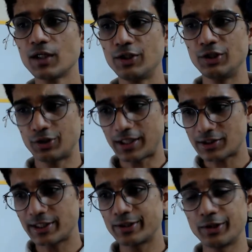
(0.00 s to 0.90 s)
you're
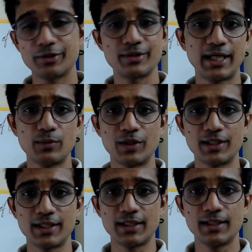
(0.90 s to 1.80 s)
actually going to die
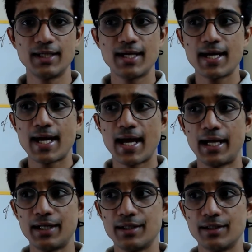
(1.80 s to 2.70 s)
one day,
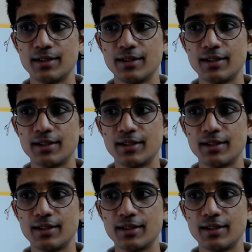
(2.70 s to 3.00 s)
and